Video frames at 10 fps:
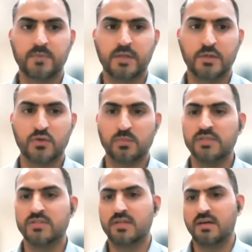Thank you so
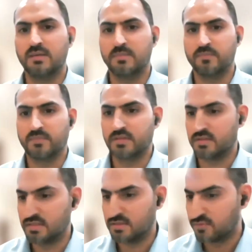much, um,
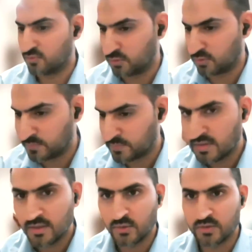Yazied, for
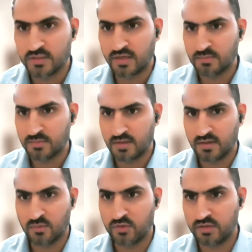your time.
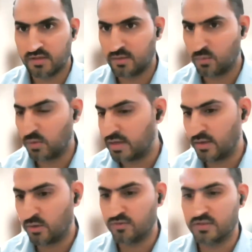Uh, we're
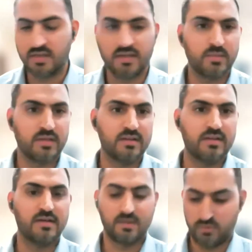way over time, and
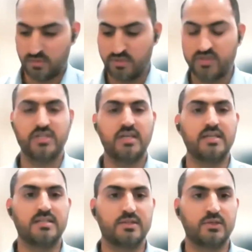uh, we
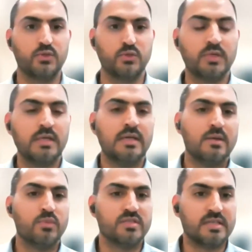appreciate you
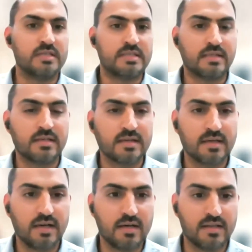presenting
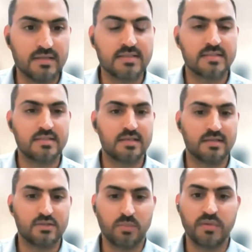uh, this
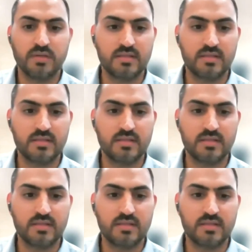topic.